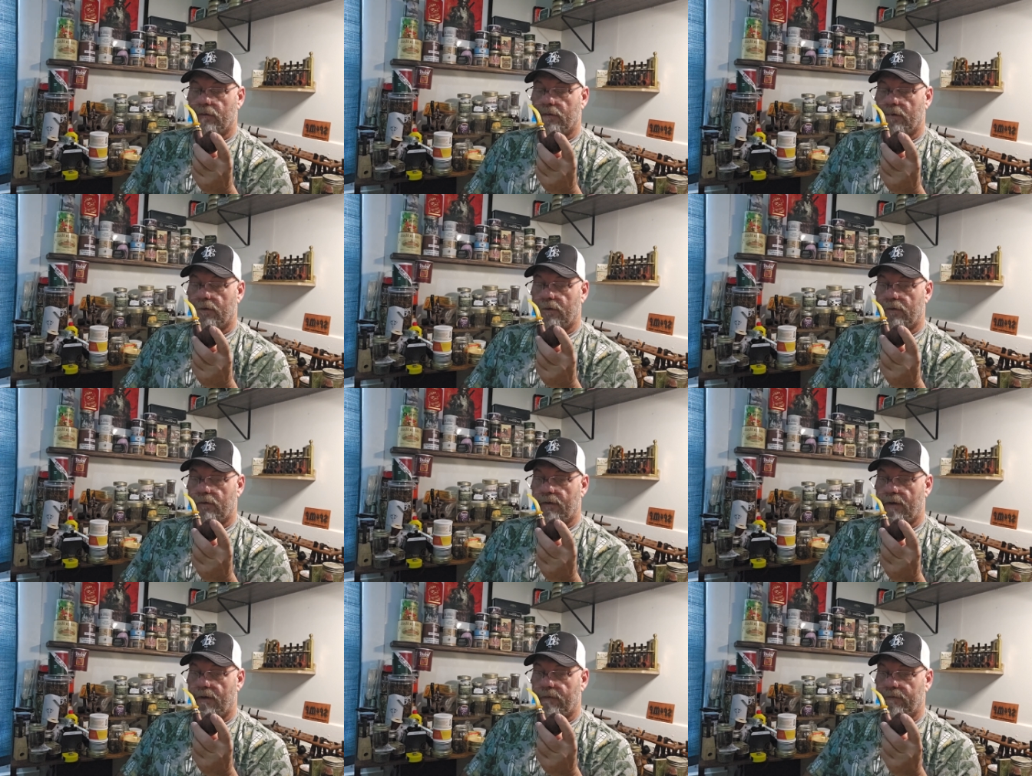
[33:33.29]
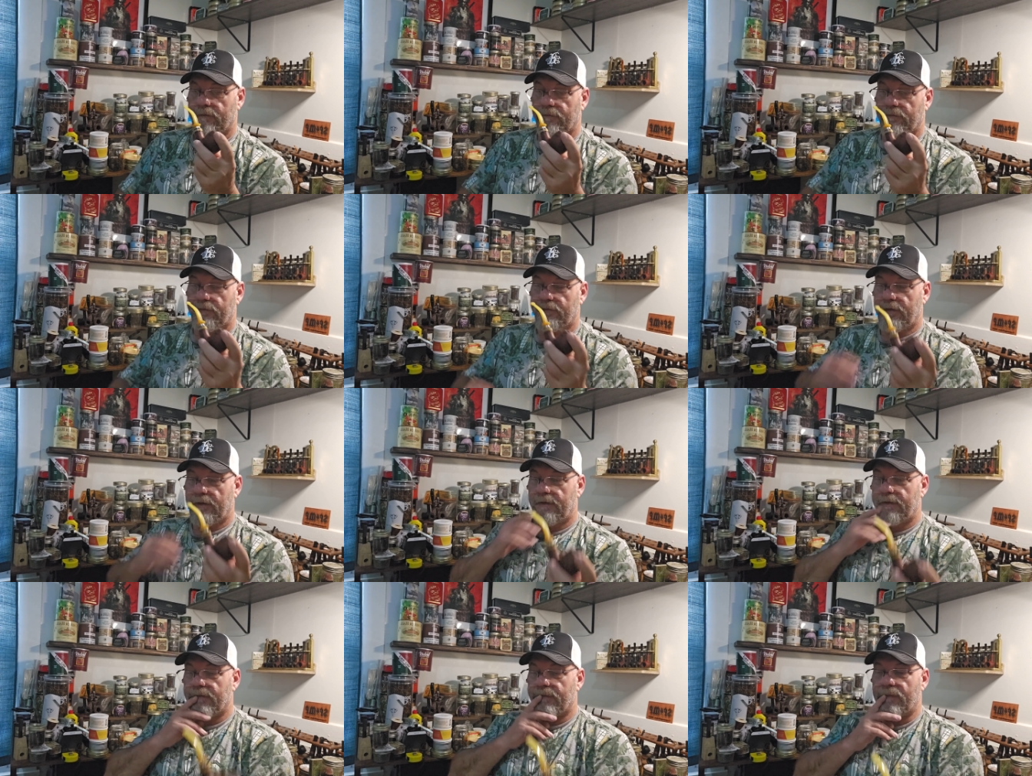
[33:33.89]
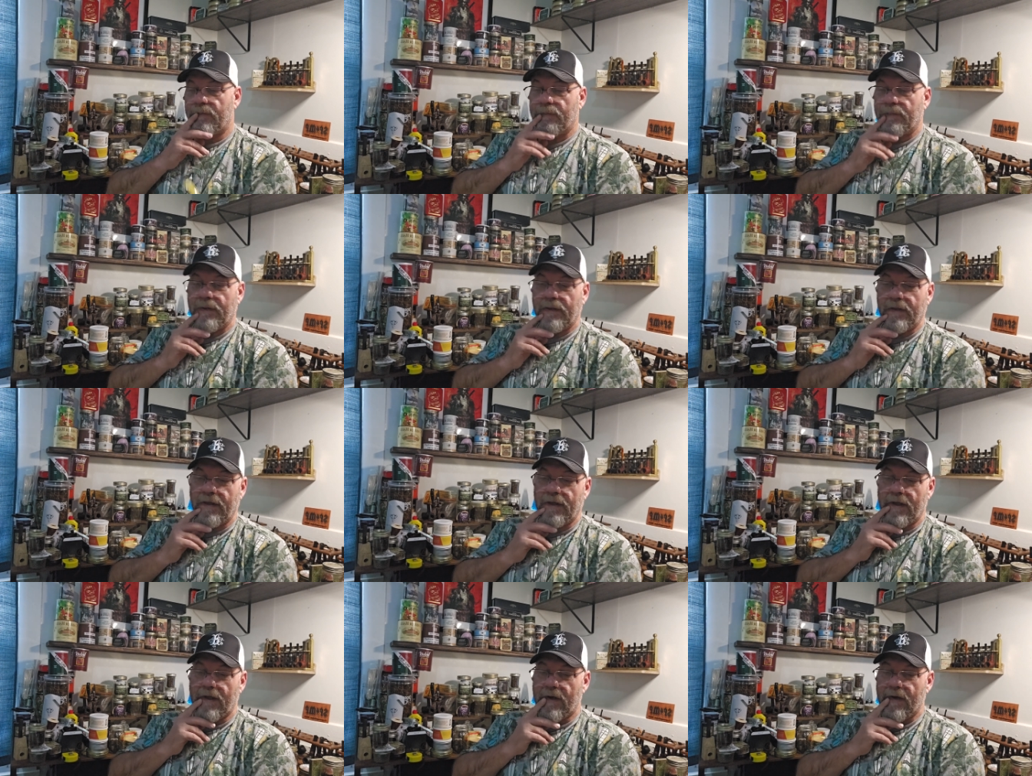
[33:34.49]
But I do have some seeds I'm gonna
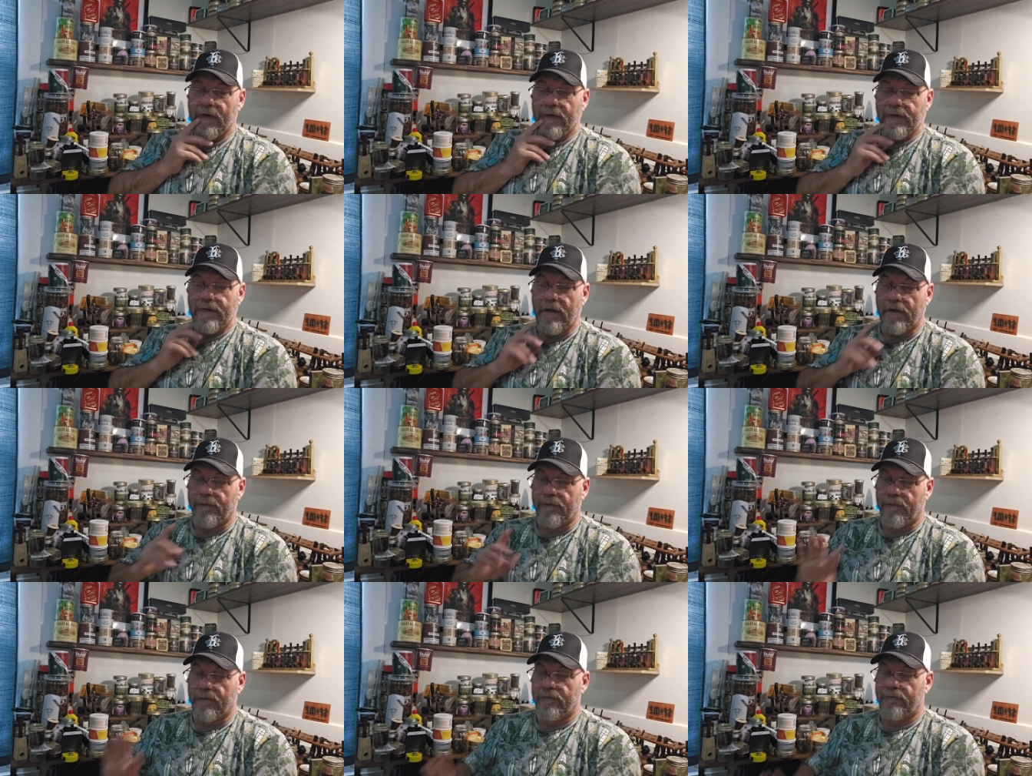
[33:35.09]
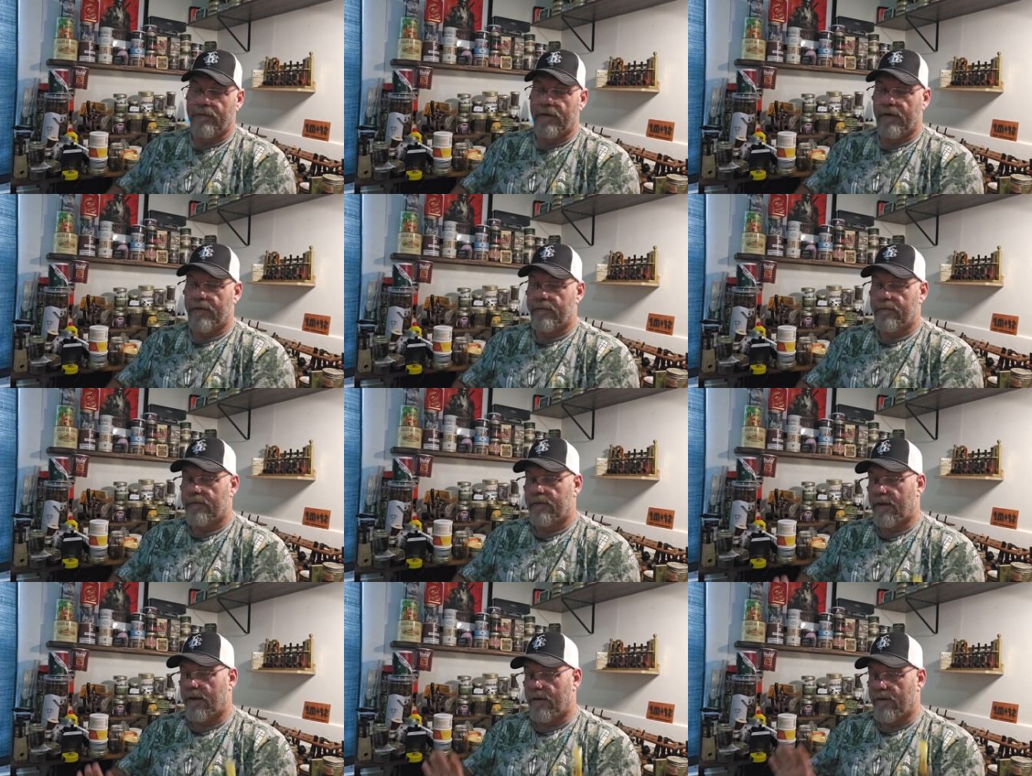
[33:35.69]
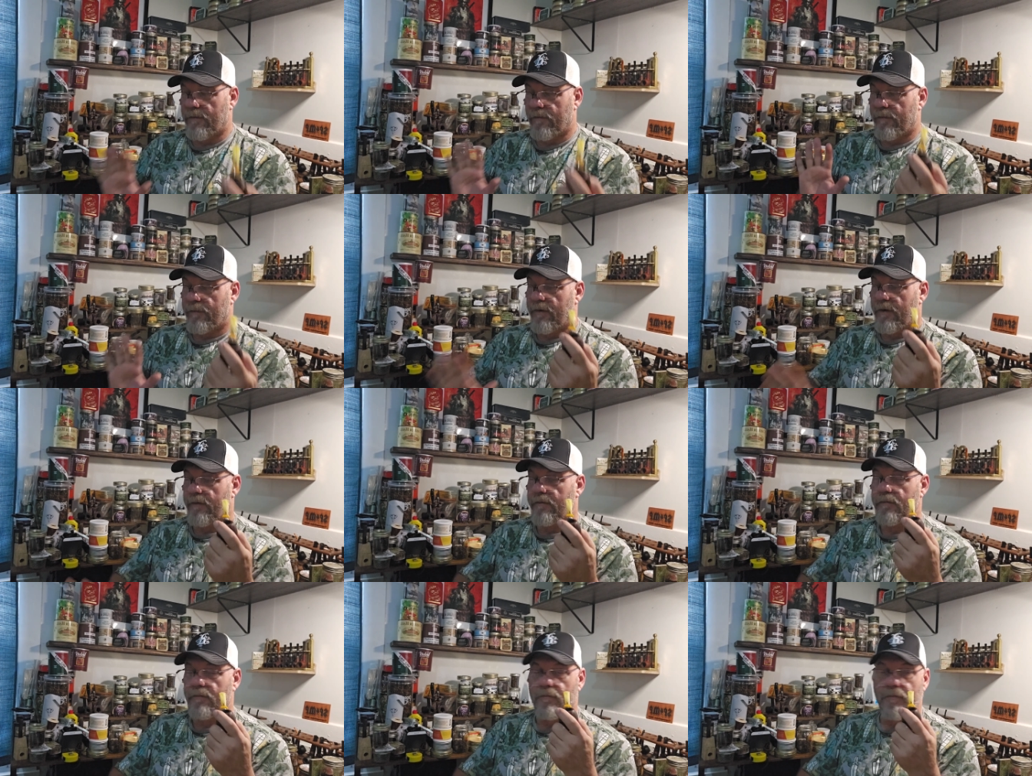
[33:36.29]
plant. I was supposed to plant them today. I'm gonna
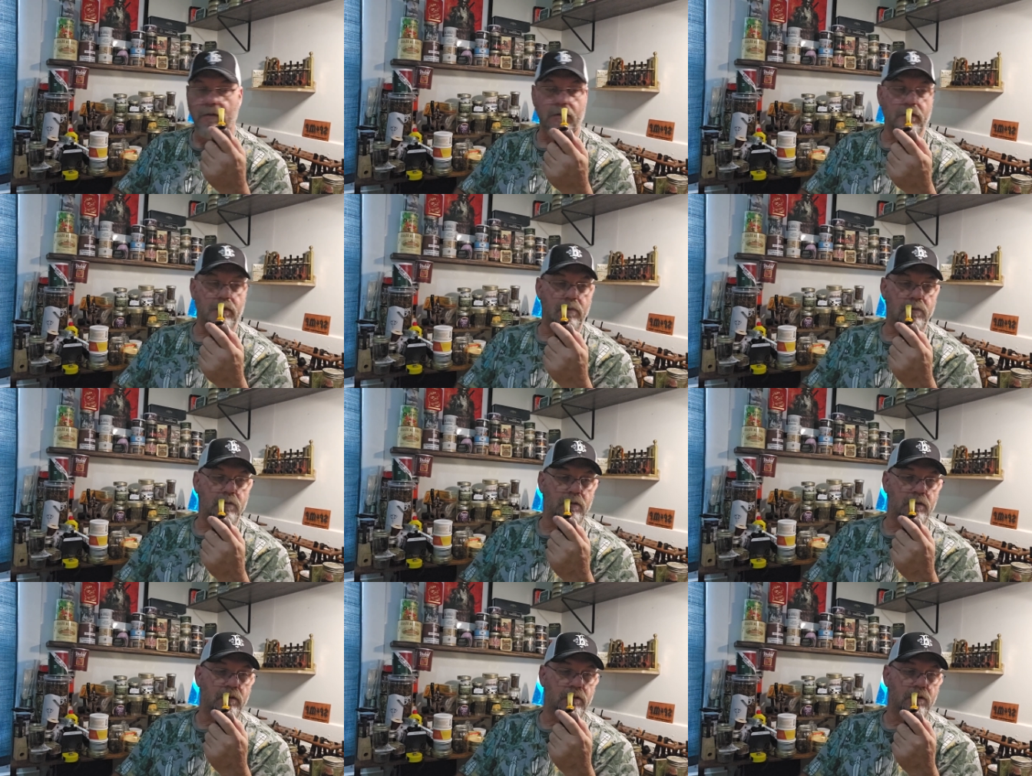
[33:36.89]
plant them tomorrow.